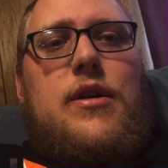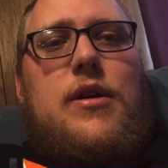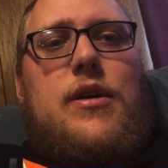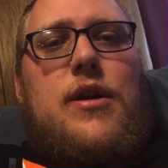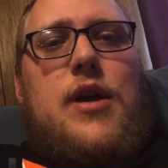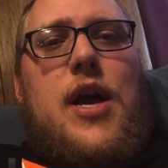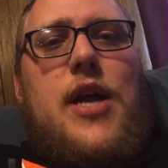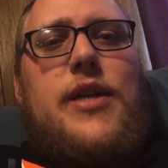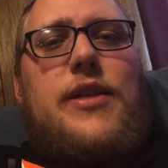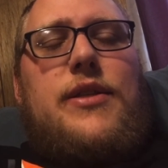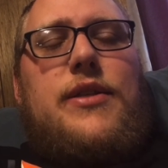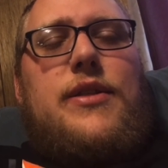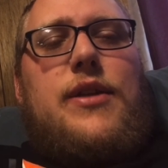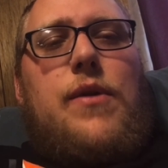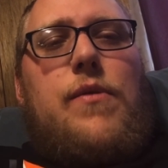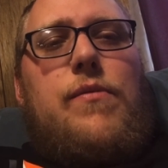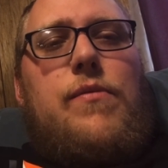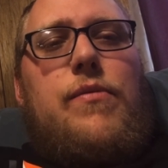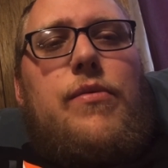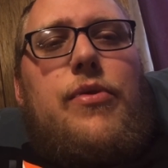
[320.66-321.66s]
I
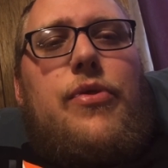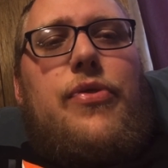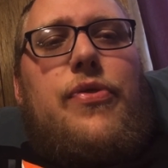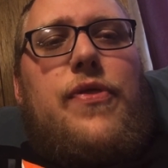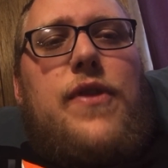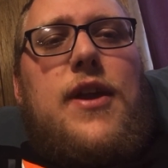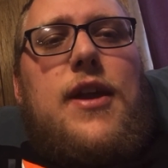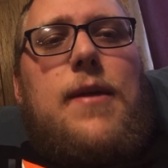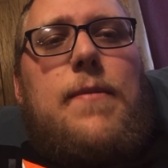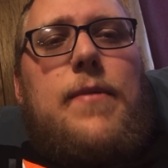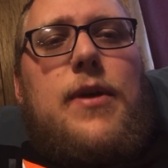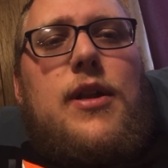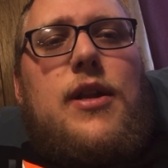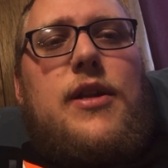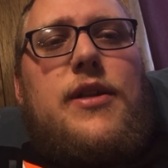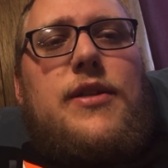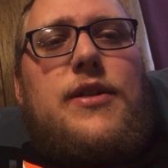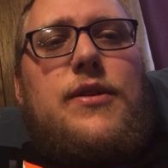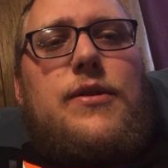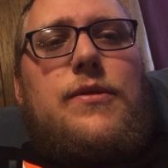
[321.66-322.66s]
don't think I'm going
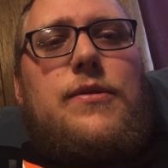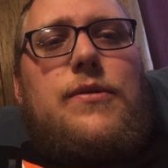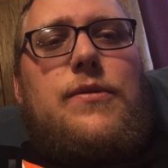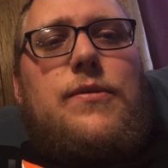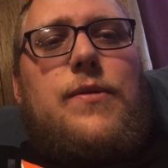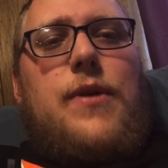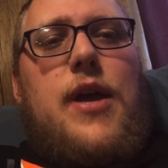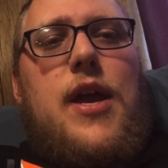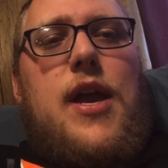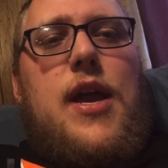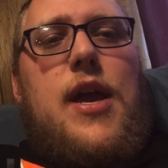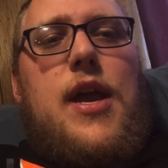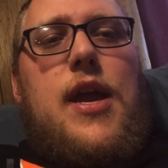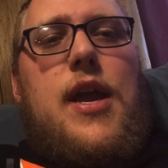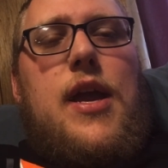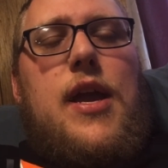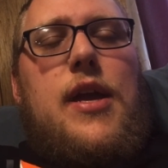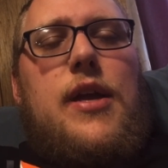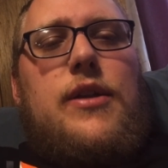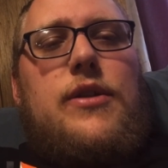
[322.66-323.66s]
to do
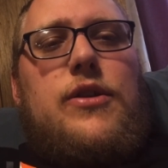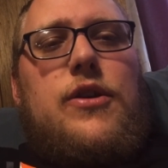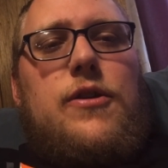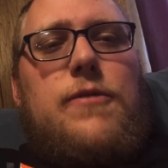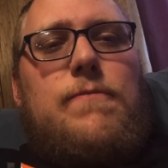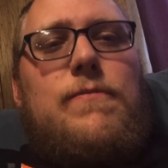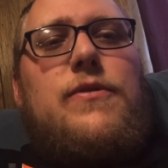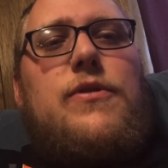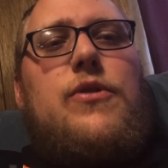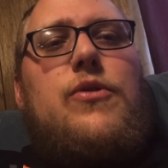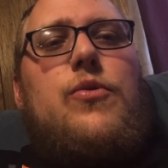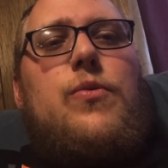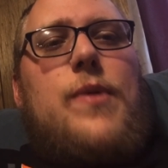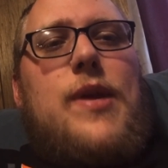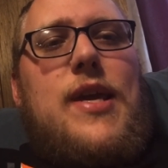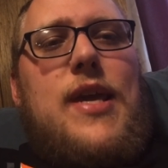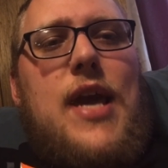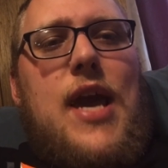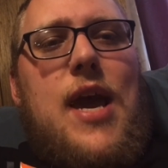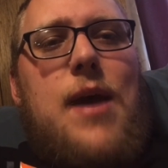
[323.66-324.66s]
a Term 2
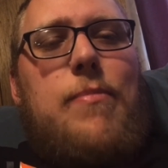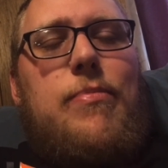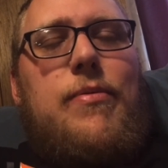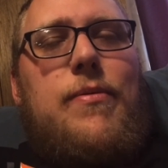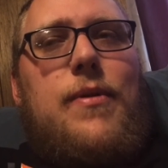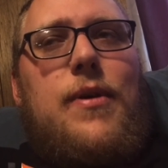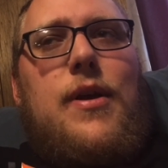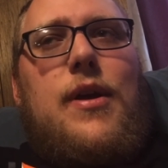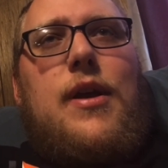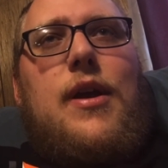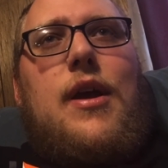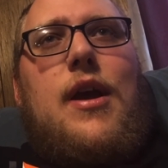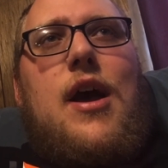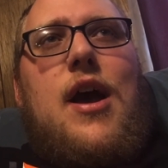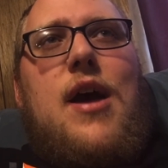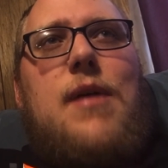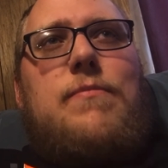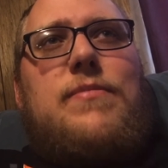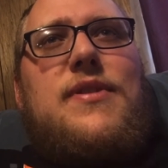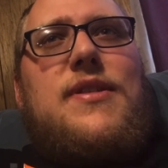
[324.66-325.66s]
recap,
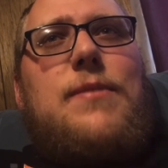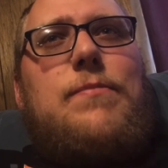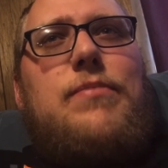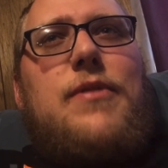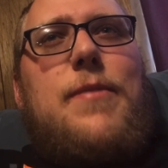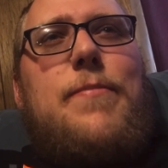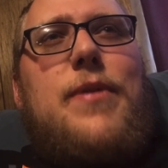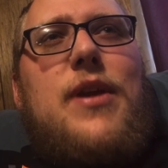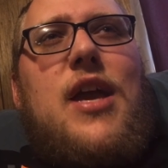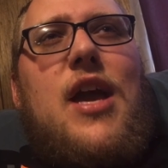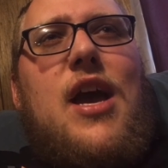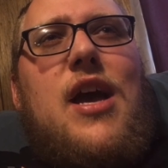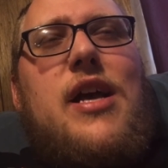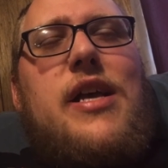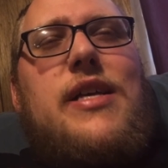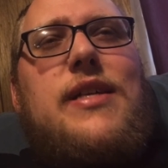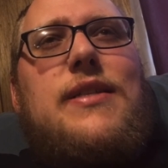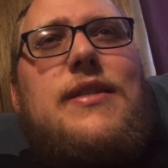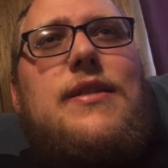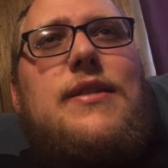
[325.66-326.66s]
simply
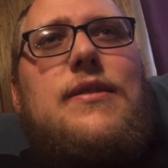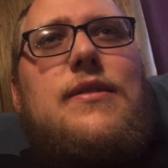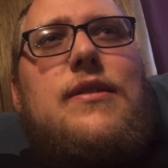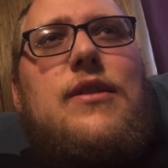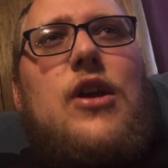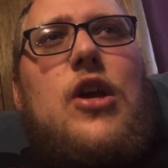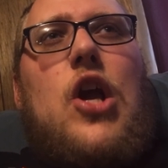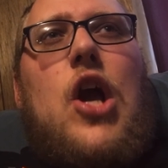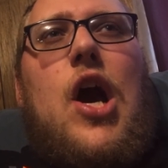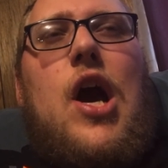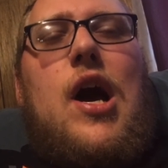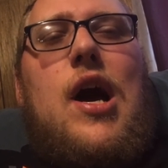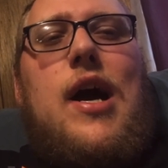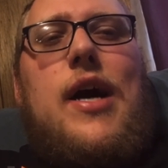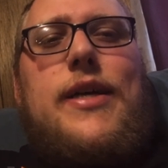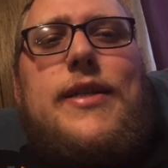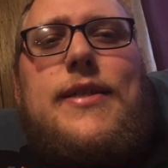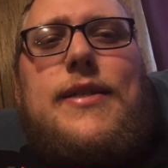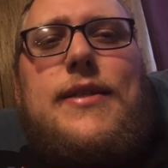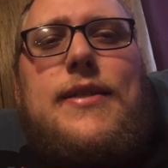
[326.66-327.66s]
because the
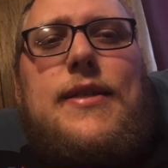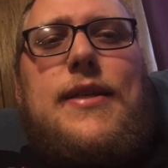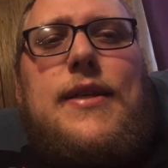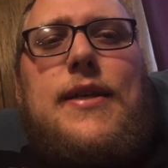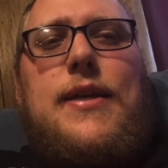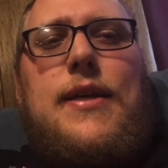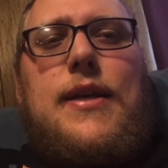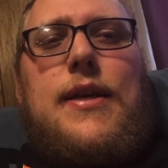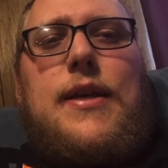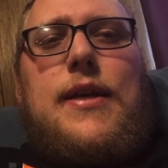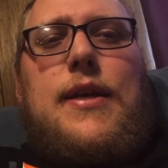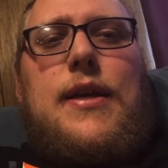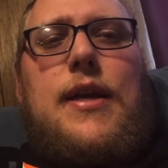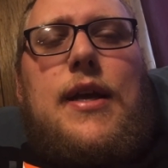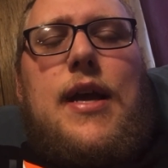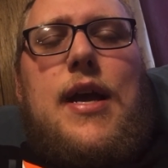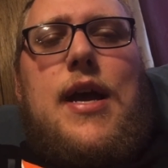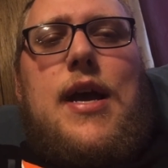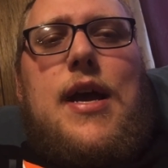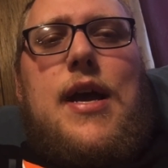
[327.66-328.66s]
cost,
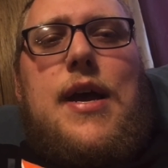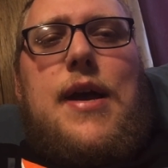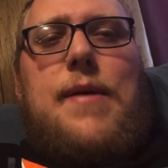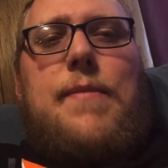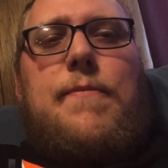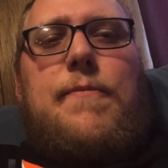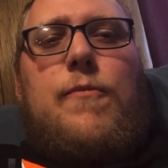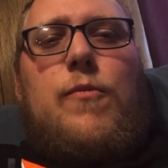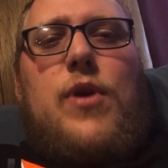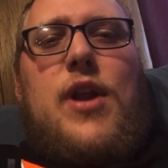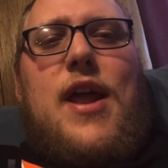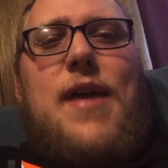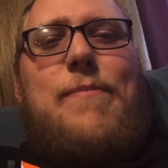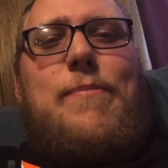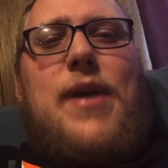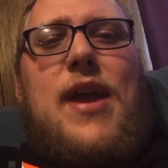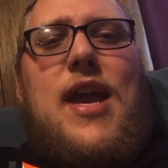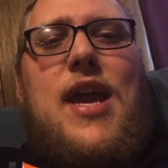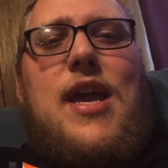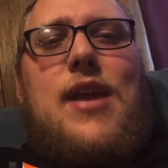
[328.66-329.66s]
what I
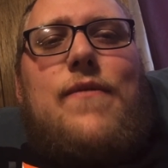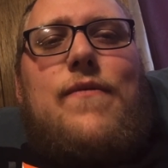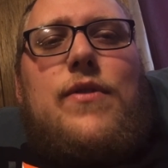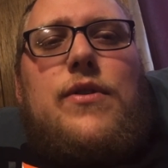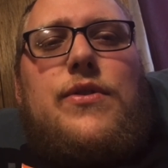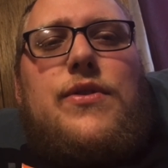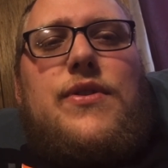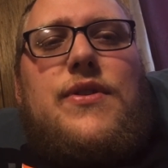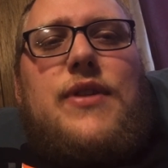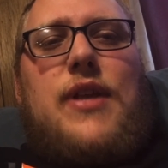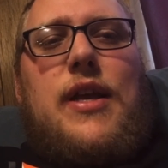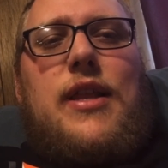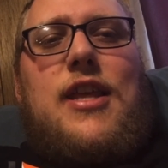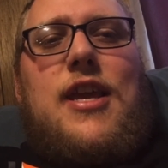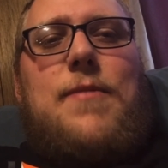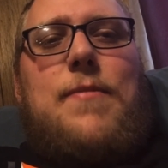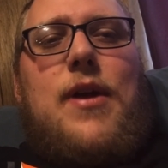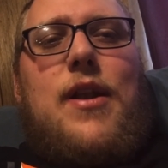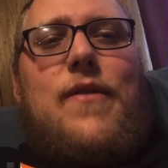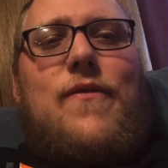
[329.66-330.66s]
paid versus like
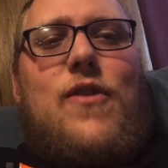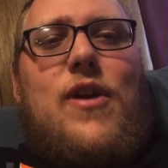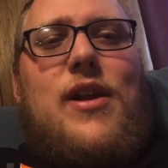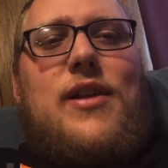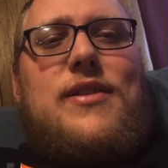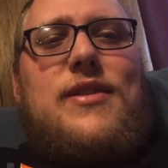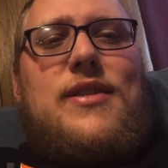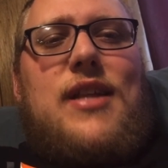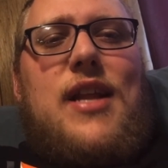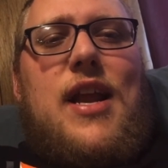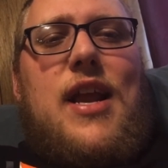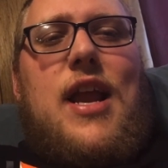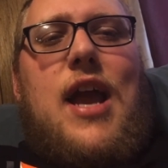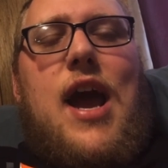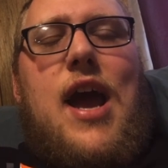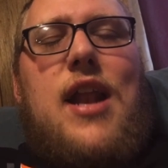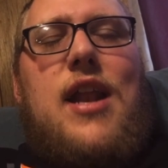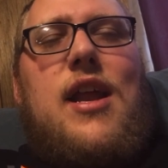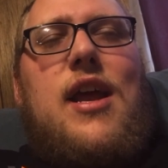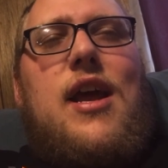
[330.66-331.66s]
the amount of credits that I got.